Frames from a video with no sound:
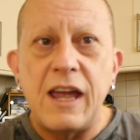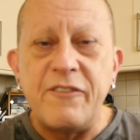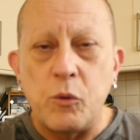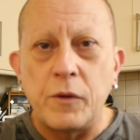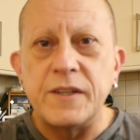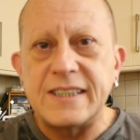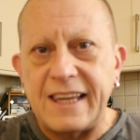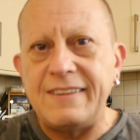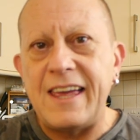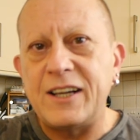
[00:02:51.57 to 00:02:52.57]
Everyone that
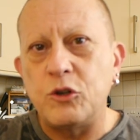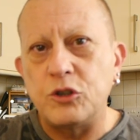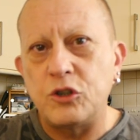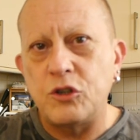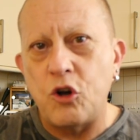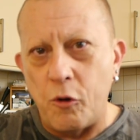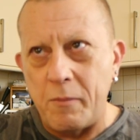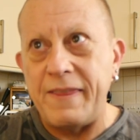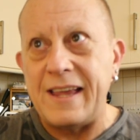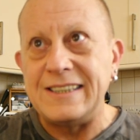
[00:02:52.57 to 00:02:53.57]
said they could come
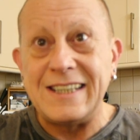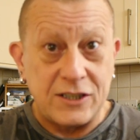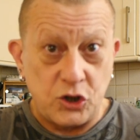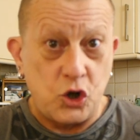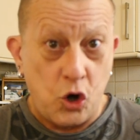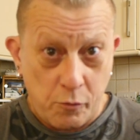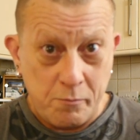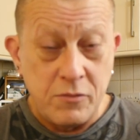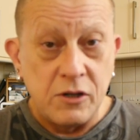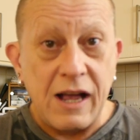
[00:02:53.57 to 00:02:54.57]
and then didn't come